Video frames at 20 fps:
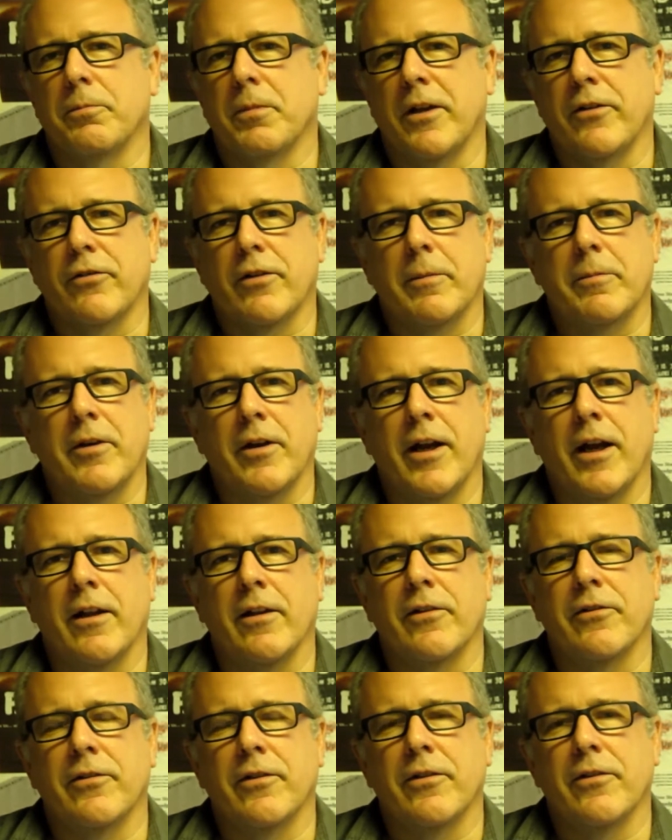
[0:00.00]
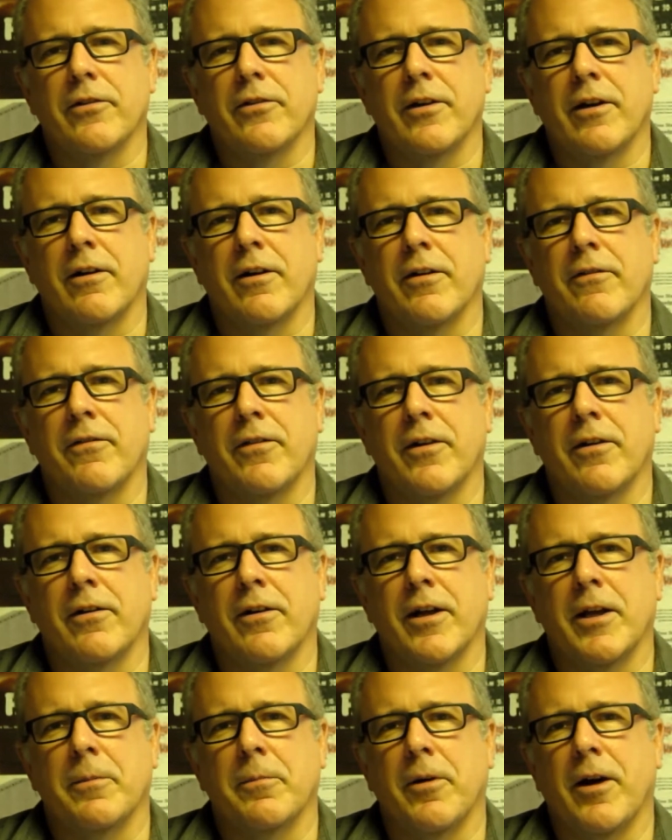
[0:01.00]
play script analysis, narrative
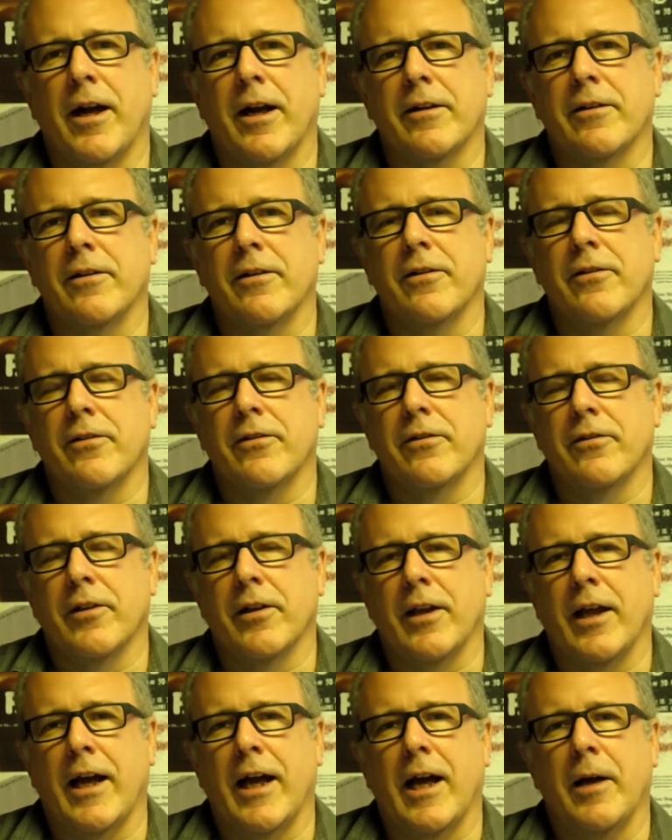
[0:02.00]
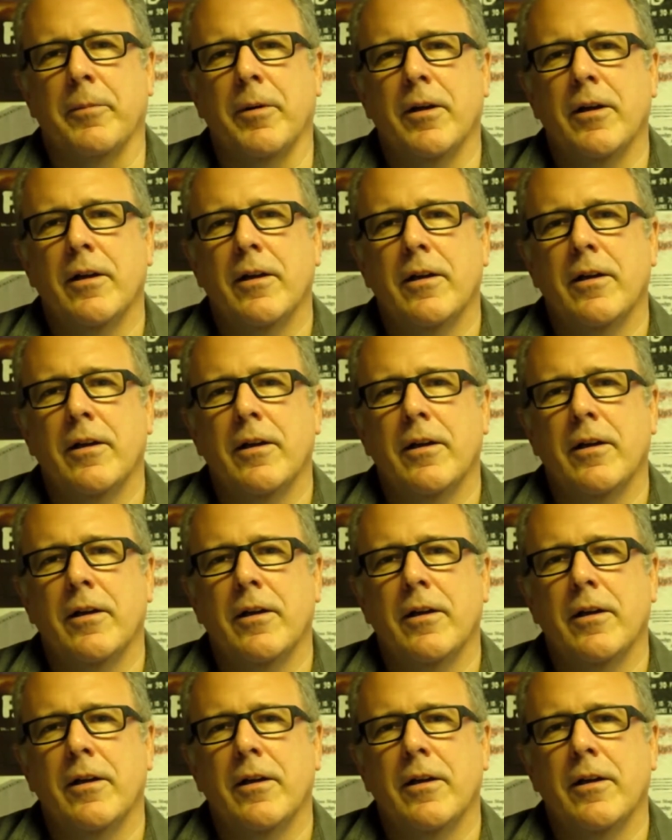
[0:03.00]
theory and practice, the lab,